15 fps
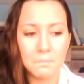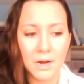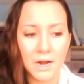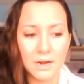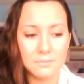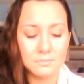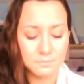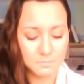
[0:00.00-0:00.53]

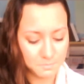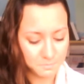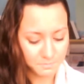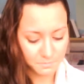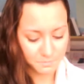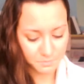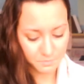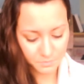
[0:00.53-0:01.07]
But
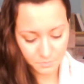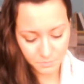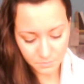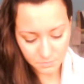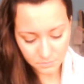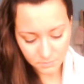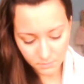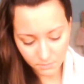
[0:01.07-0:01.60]

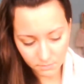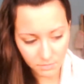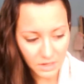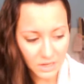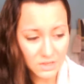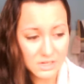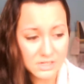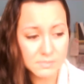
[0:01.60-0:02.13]

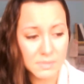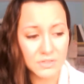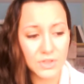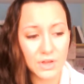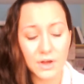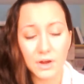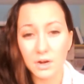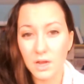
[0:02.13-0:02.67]
this
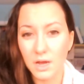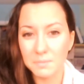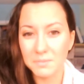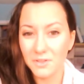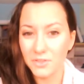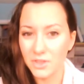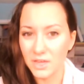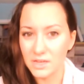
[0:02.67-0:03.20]
month I got a
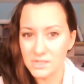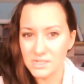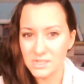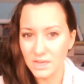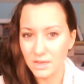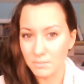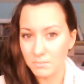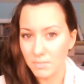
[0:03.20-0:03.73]
couple things
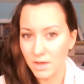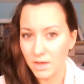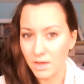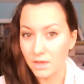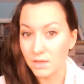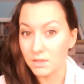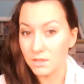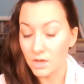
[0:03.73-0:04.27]
in
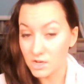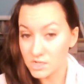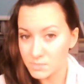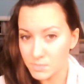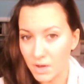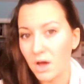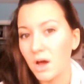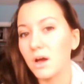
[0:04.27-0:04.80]
my Luxe
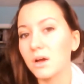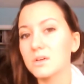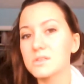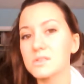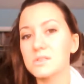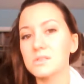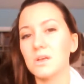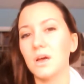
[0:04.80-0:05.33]

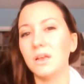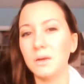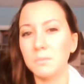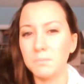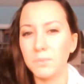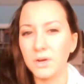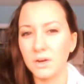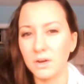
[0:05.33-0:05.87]
box. I
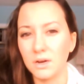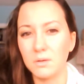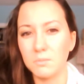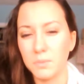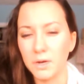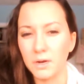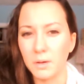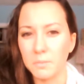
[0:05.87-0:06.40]
didn't
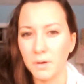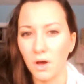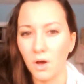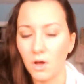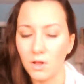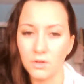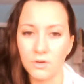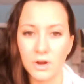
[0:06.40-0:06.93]
put up a
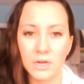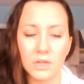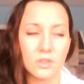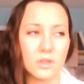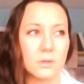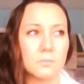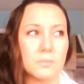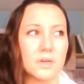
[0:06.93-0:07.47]
haul or
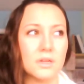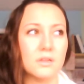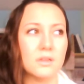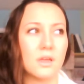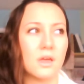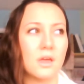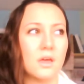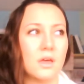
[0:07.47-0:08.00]
anything, but
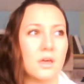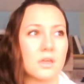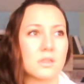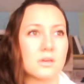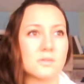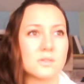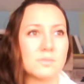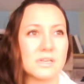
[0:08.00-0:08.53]

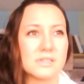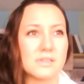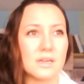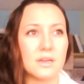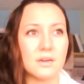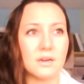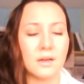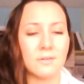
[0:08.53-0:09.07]
that was because
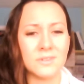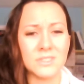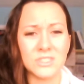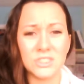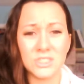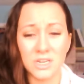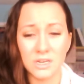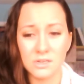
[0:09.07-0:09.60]
I didn't have a
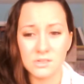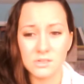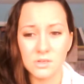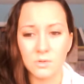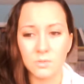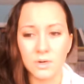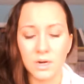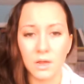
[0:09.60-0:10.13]
chance
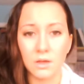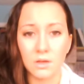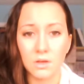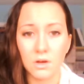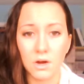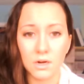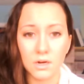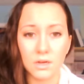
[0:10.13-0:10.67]
to when I
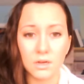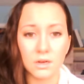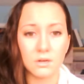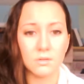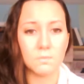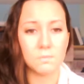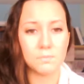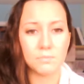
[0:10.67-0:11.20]
got it
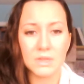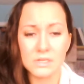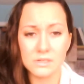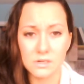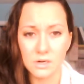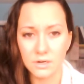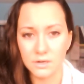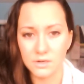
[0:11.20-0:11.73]
and
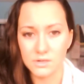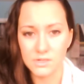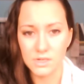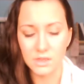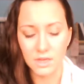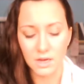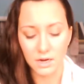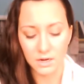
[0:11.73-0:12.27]
started
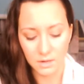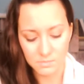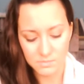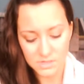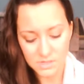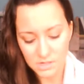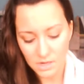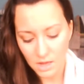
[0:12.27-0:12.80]
using the
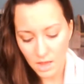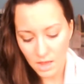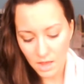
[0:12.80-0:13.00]
items.